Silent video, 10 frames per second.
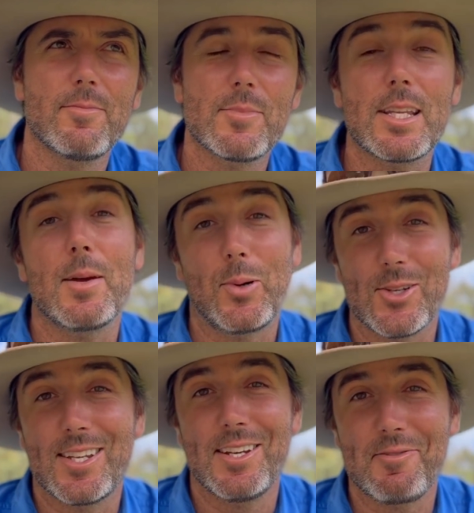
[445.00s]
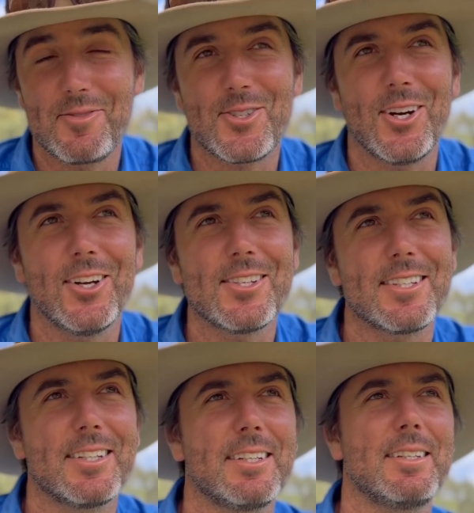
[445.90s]
stay positive. Try not
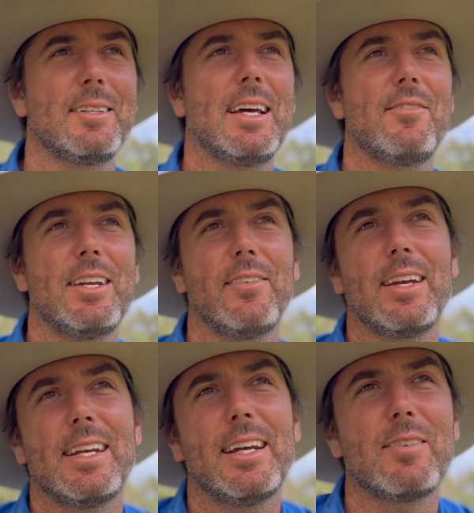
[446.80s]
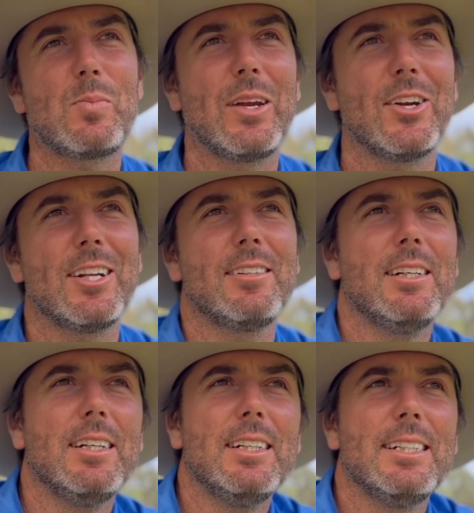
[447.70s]
to have a negative spin on
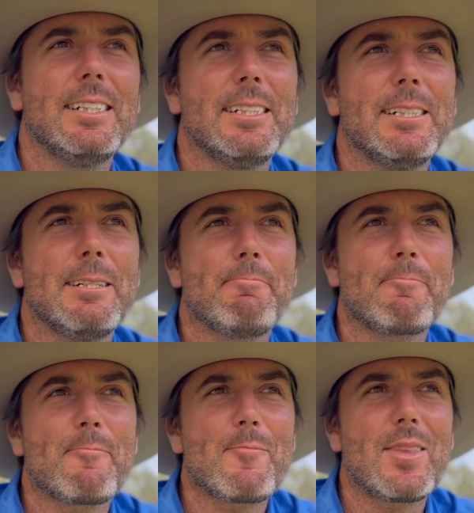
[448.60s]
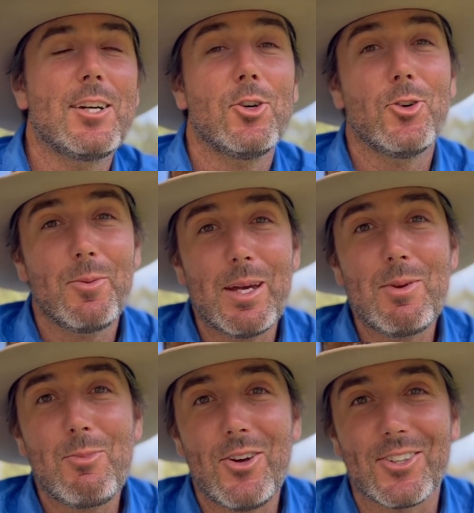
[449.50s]
it. Or you may
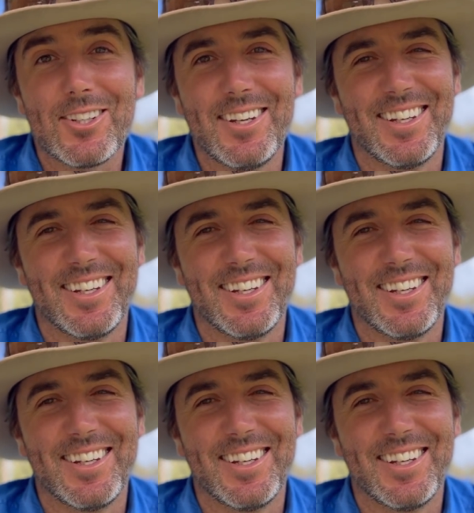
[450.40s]
be blocked.